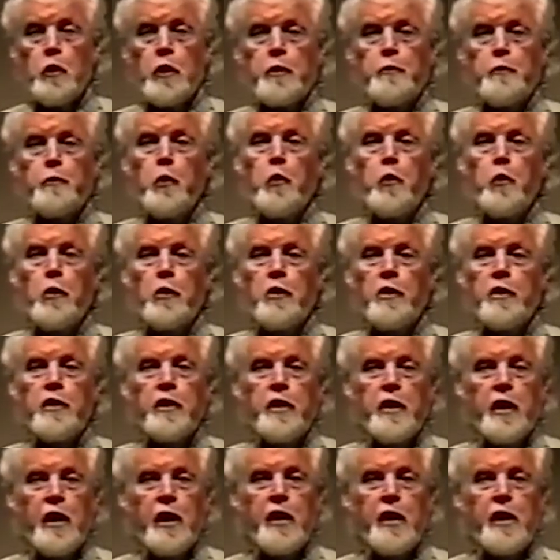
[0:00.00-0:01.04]
what more
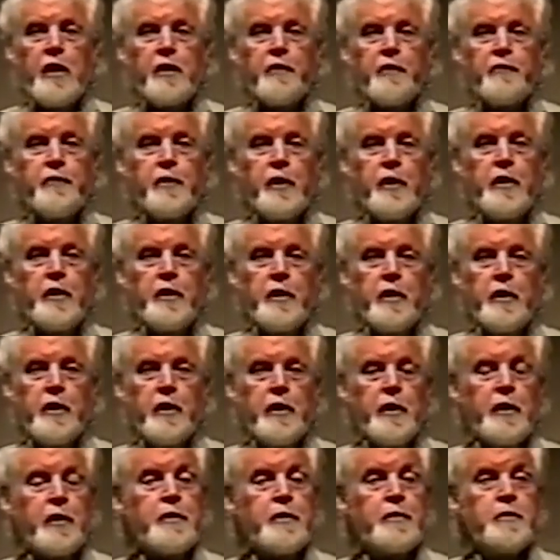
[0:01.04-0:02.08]
could I have
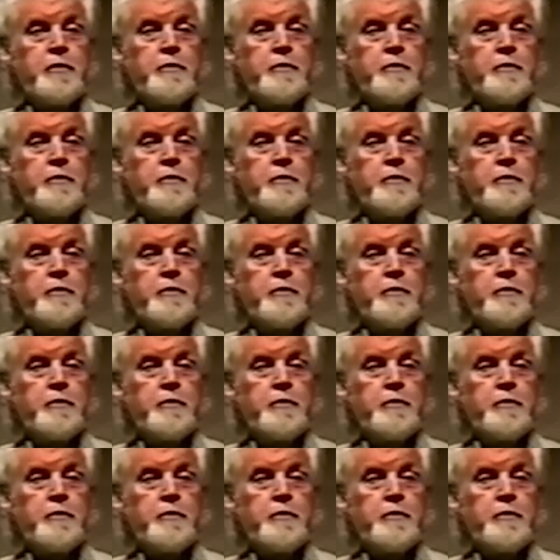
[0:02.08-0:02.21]
done?